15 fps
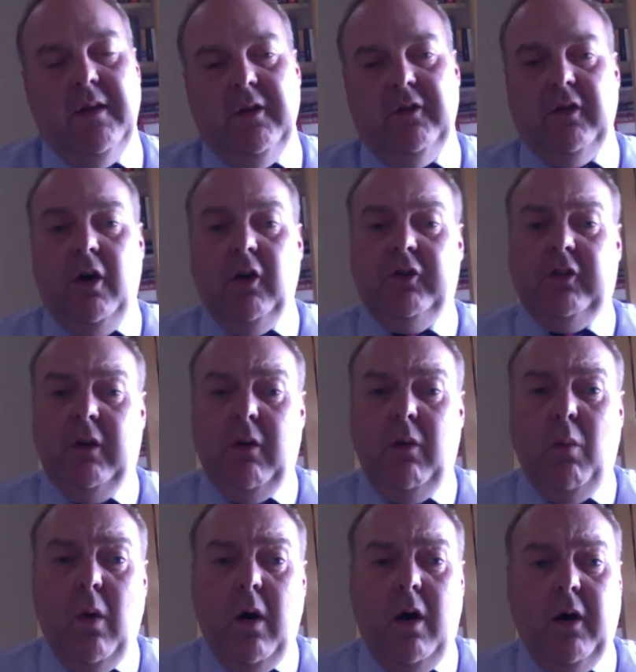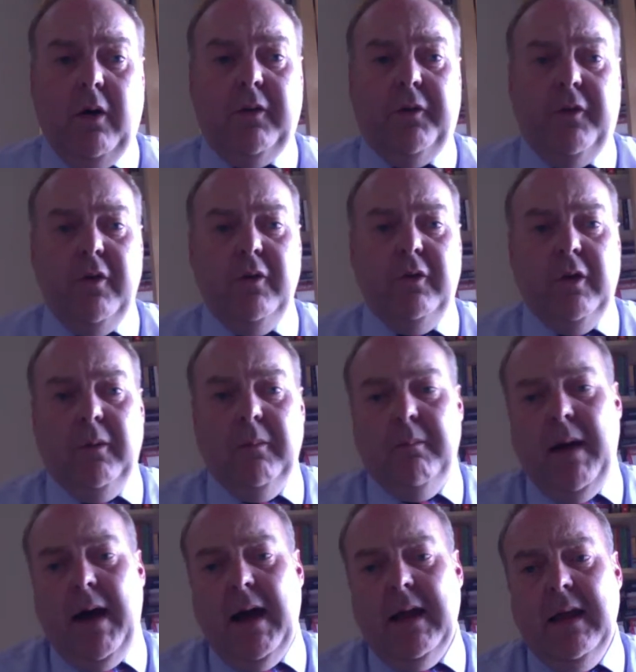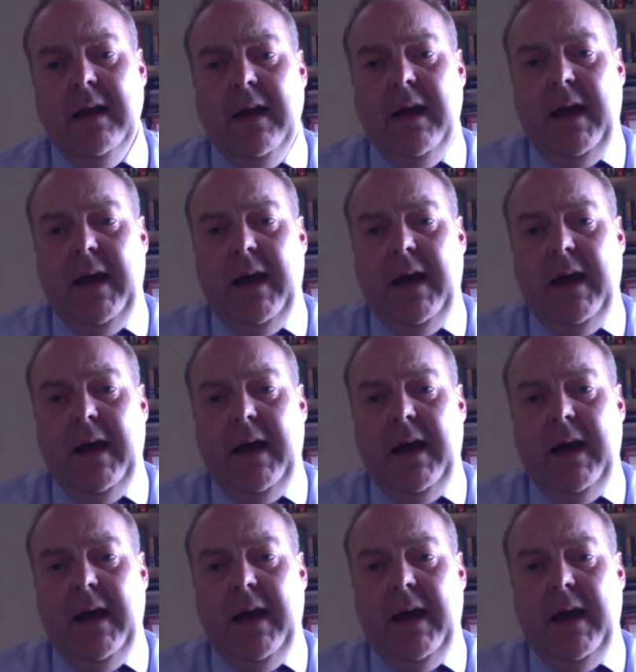There's also a walkthrough done by